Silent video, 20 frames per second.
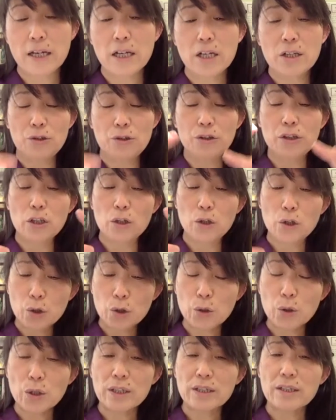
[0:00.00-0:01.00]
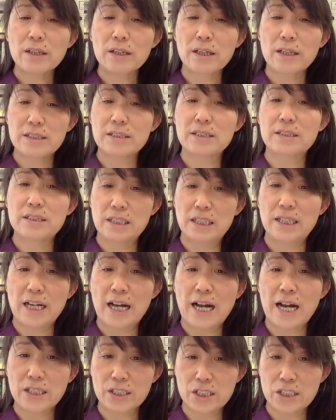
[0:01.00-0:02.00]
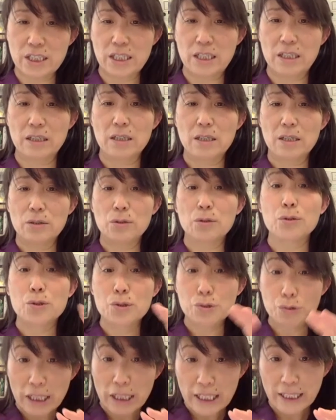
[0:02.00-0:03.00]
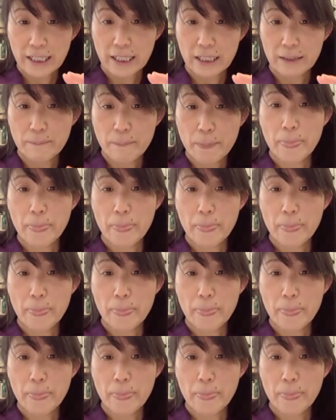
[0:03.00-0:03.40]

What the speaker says: You can cook as a decoction to drink it.